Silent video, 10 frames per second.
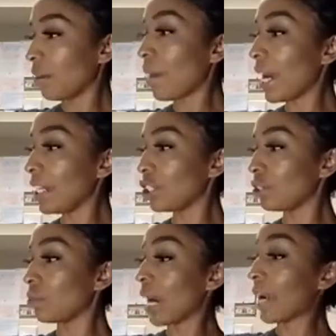Mind you,
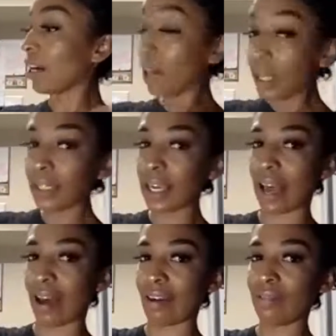what I currently
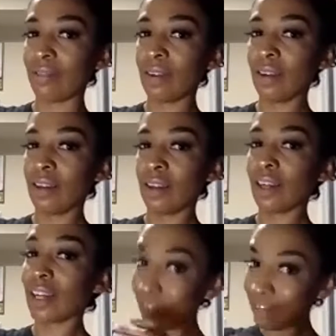have
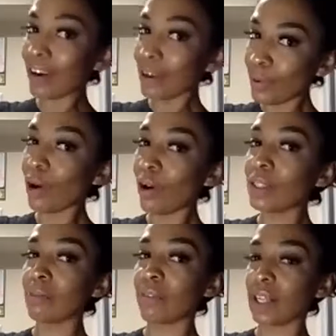could very well hold
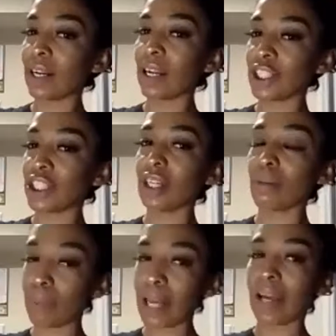up for the next year,
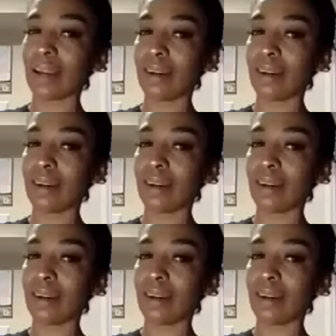but